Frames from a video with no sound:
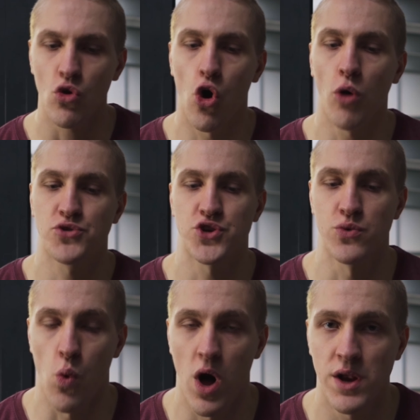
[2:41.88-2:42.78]

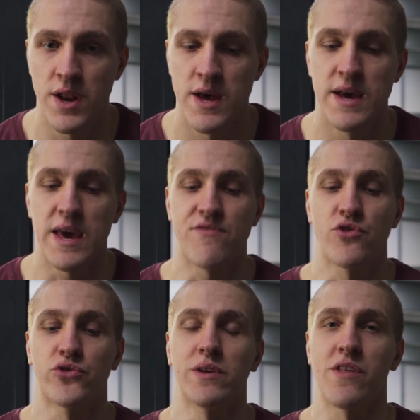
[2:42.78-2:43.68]
option 1, if
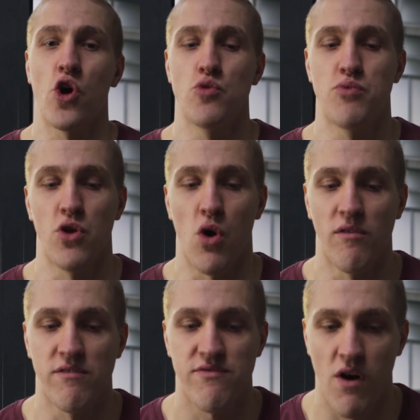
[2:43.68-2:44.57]
you're doing the open
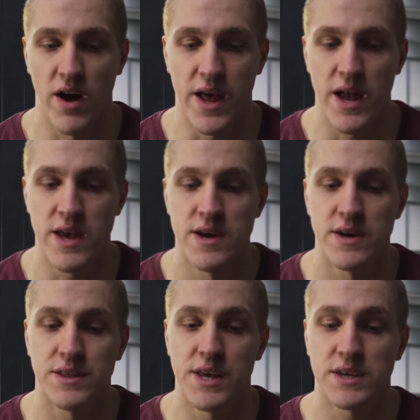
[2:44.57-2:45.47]
on Friday,
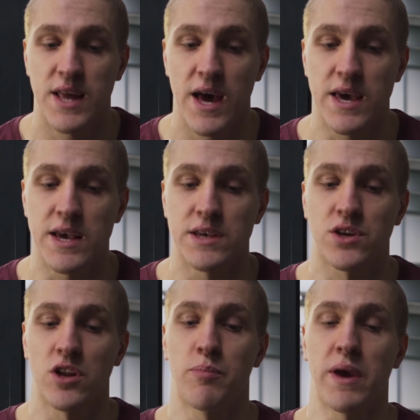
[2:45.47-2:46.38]
this day is
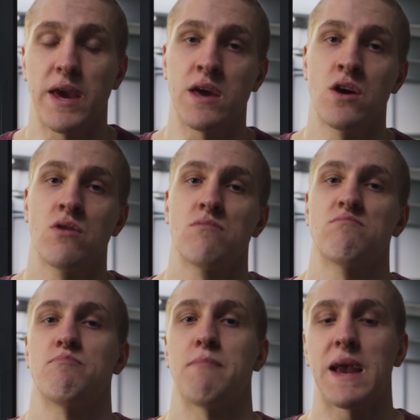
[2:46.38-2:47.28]
gonna be
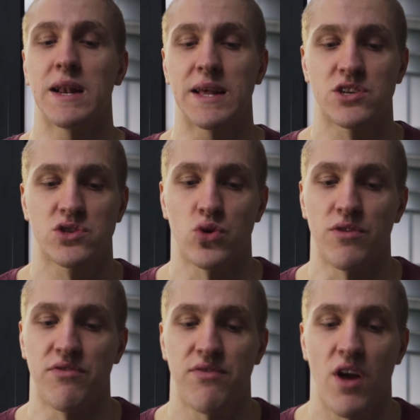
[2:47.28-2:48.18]
mainly to sort
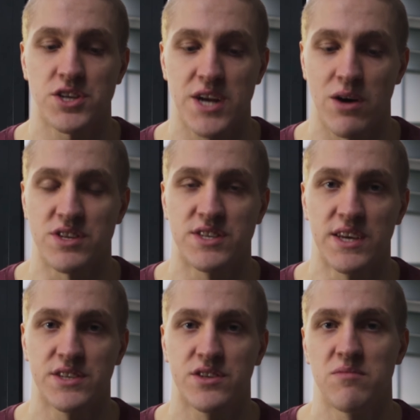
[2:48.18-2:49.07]
of flush out the
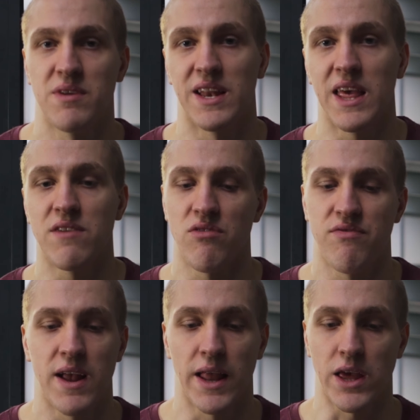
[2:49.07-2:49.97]
system and leave you
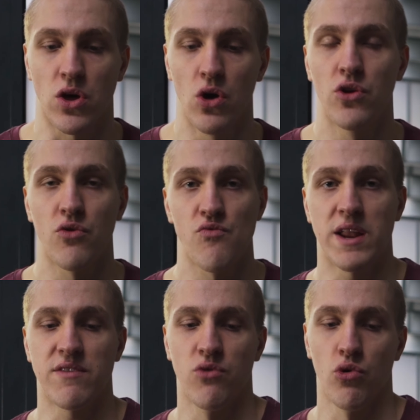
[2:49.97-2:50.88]
feeling good,
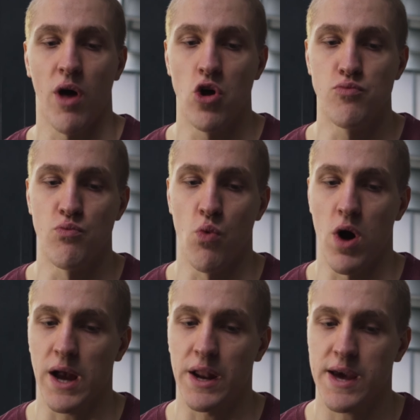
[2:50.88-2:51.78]
ready for the open
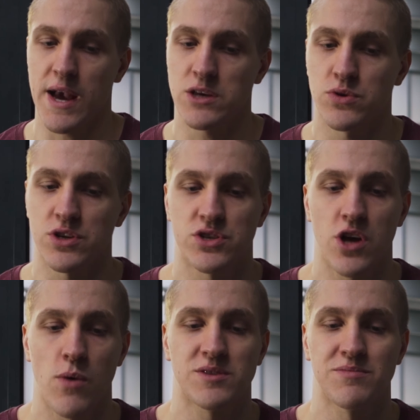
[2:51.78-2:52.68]
workout, okay? So we're gonna
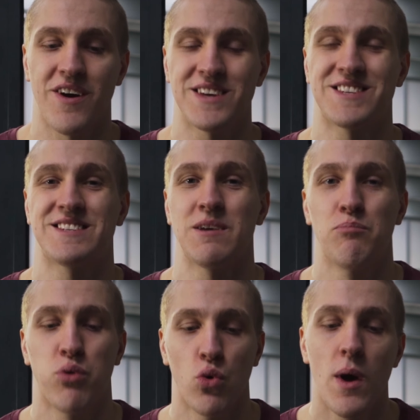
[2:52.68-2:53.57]
start with some nice,
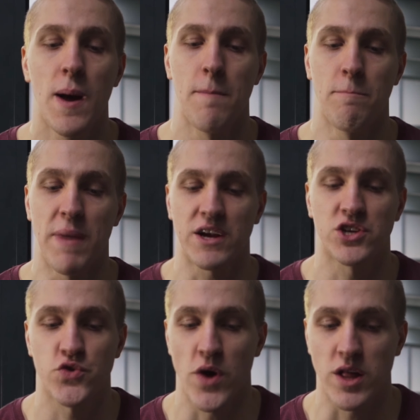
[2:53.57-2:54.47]
simple
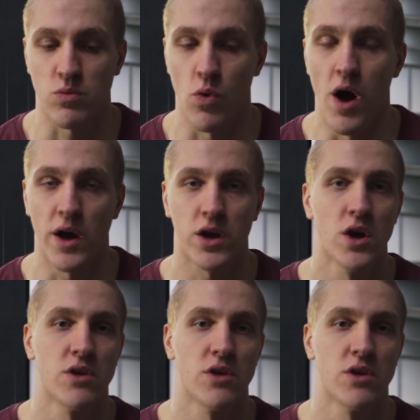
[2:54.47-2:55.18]
mixed strength work.